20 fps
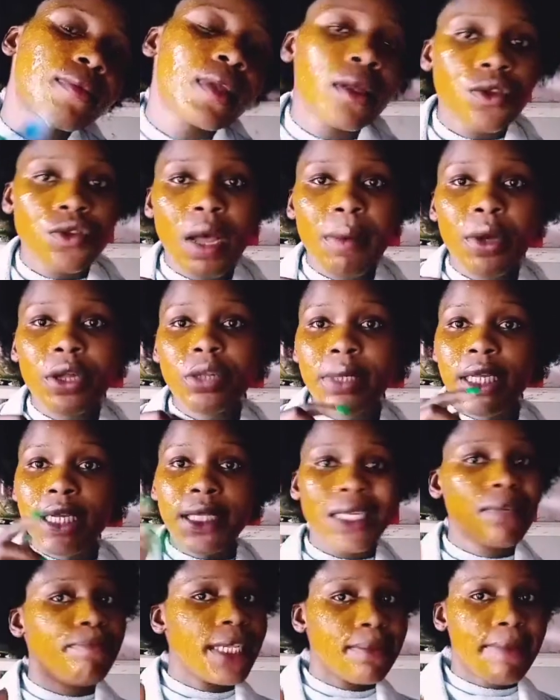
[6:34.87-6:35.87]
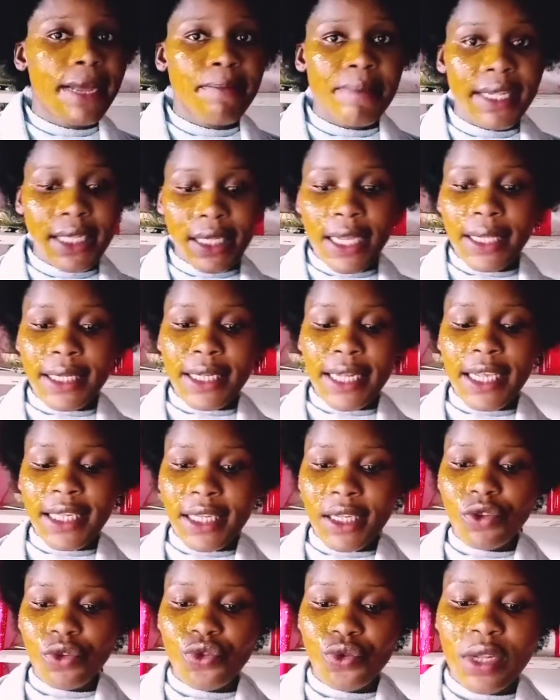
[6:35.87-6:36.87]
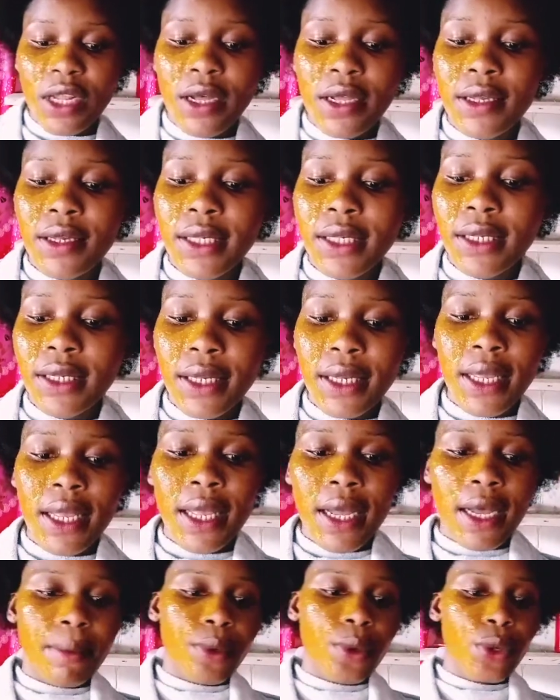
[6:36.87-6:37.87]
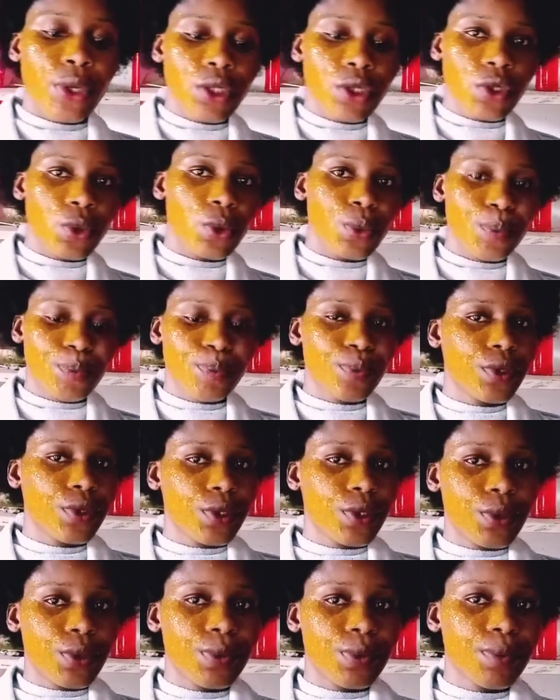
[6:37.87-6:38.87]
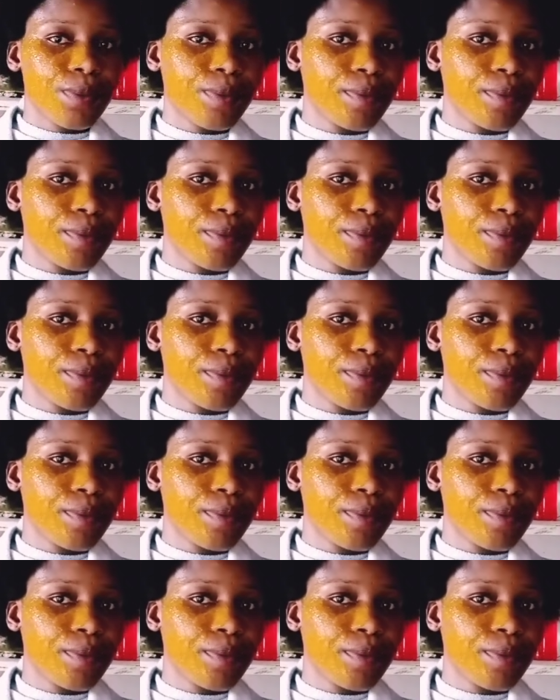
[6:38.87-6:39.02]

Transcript: So I'm going to be taking this bit by bit. The next thing to do now is I'm going to, you know,